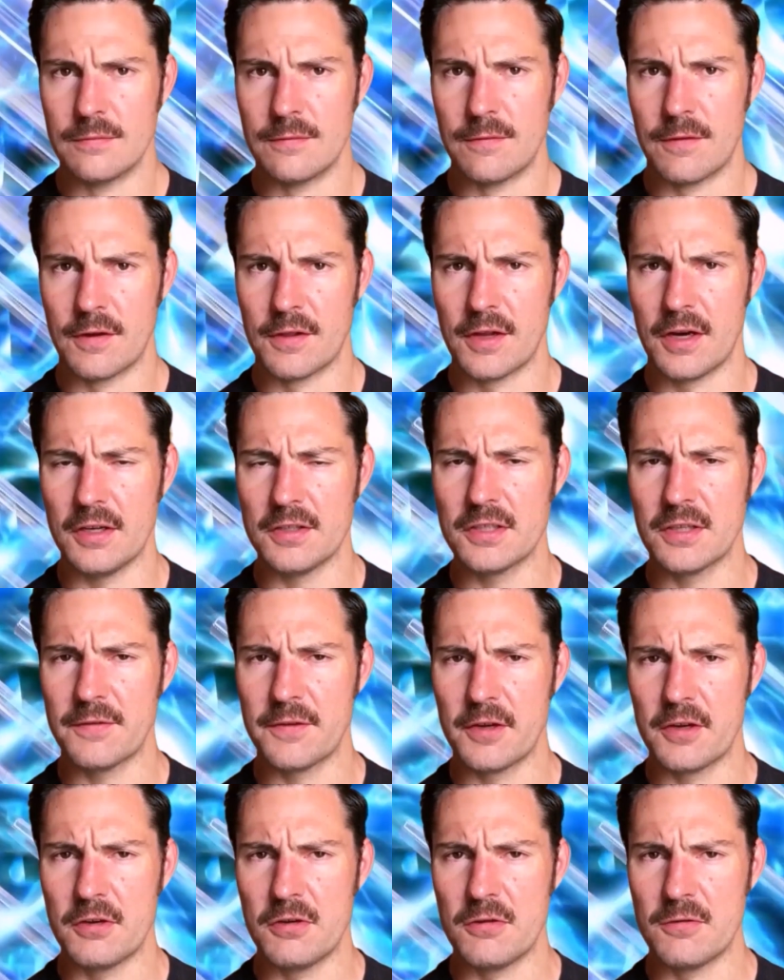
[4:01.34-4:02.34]
For those of
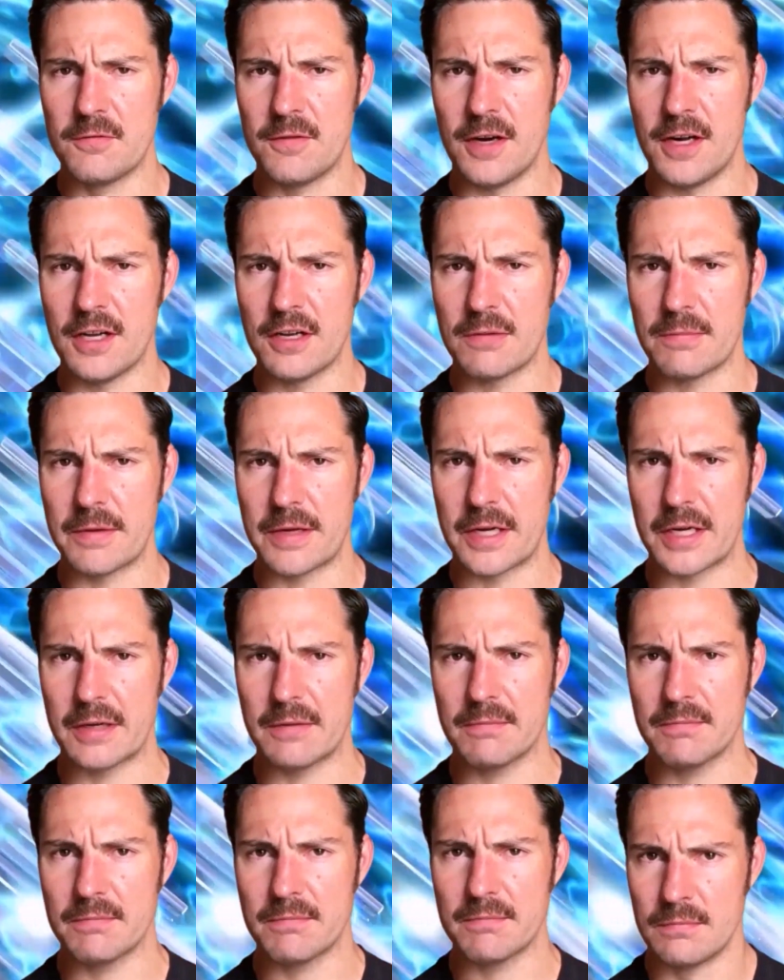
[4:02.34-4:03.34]
you who follow me,
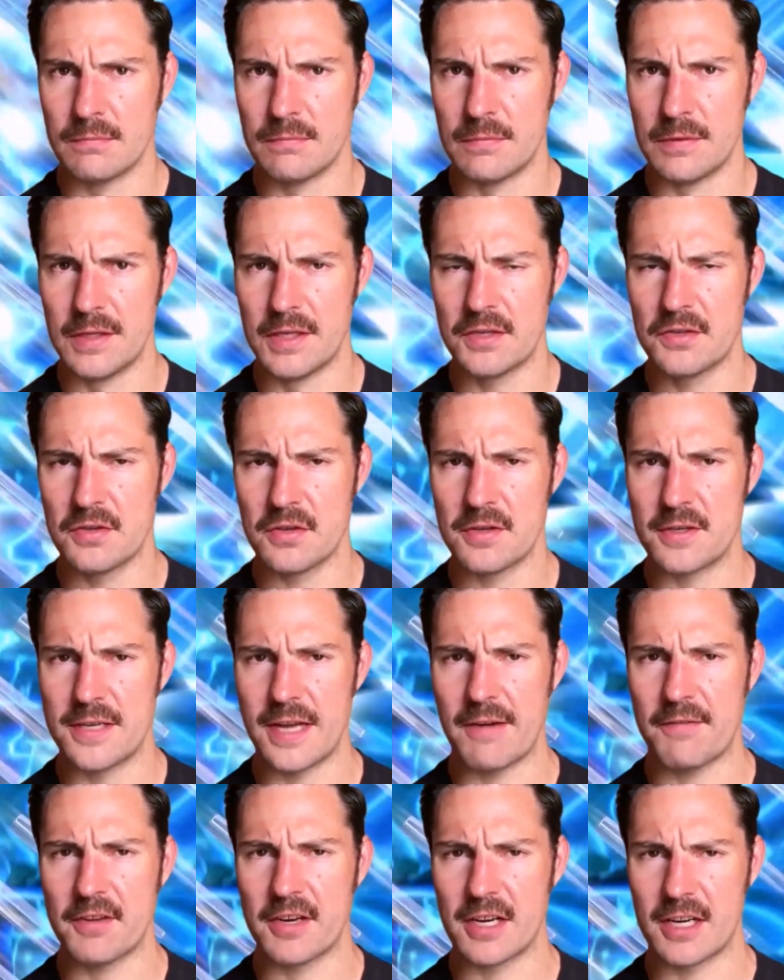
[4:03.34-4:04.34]
this should
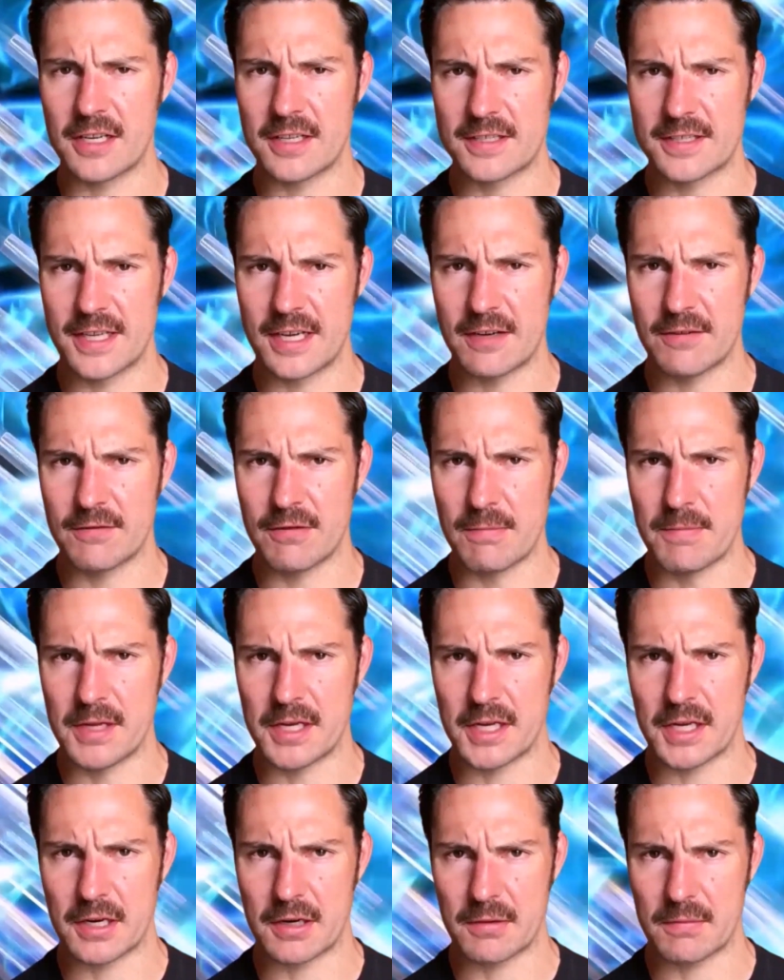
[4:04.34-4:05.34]
definitely sound
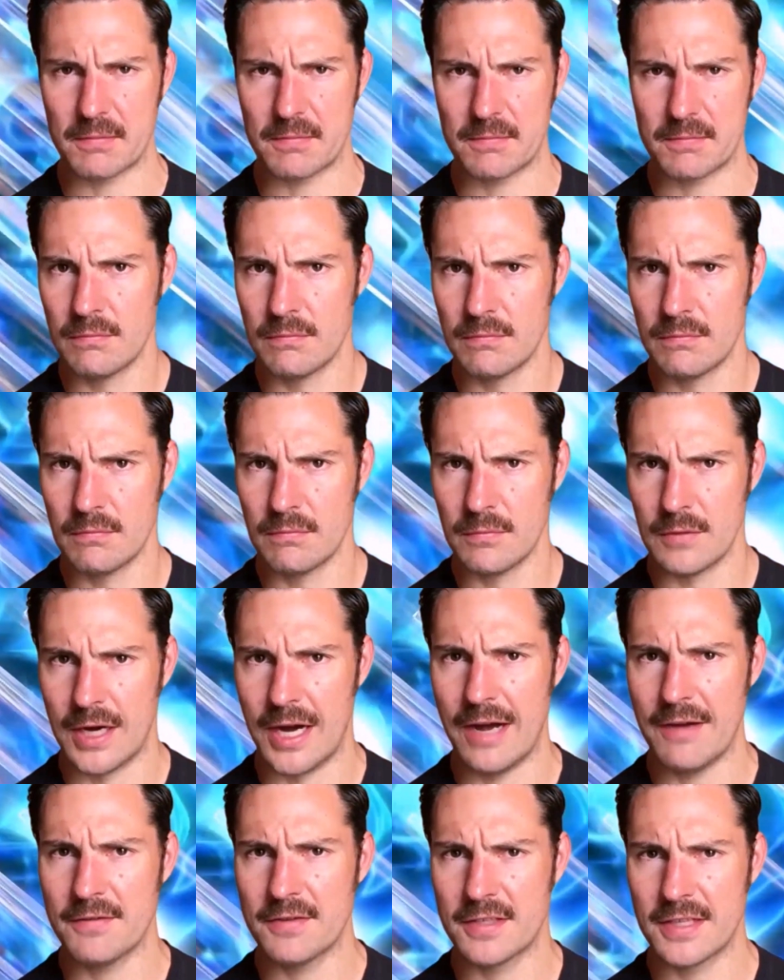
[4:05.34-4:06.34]
familiar.
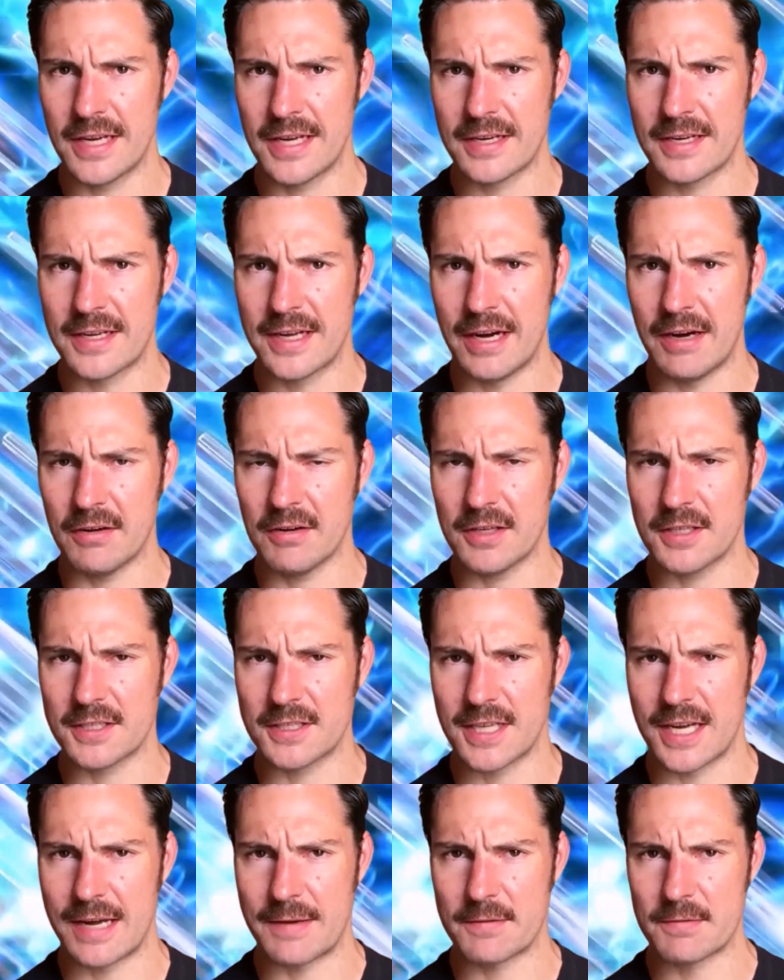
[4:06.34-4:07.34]
I've said countless
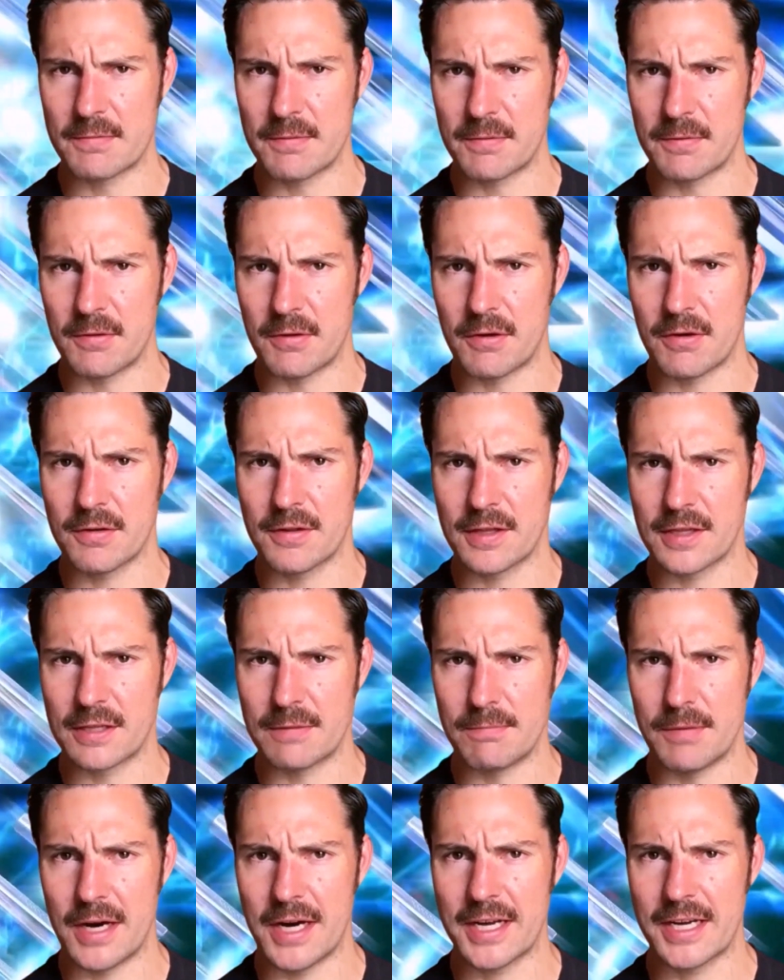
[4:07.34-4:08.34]
times before that the
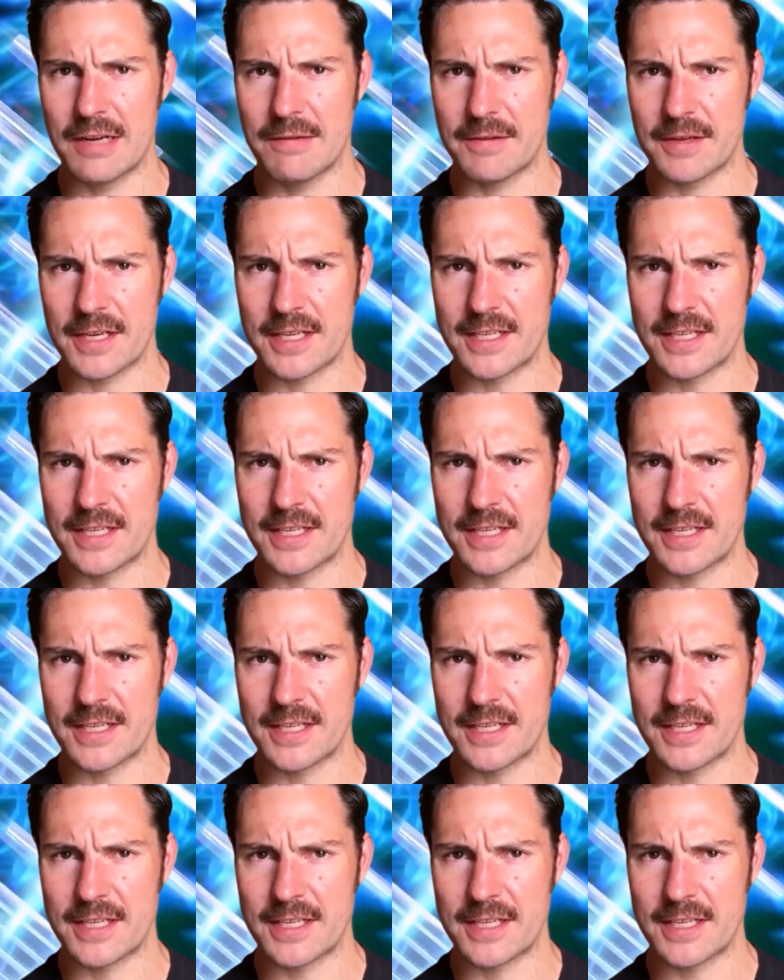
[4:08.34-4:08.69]
body of a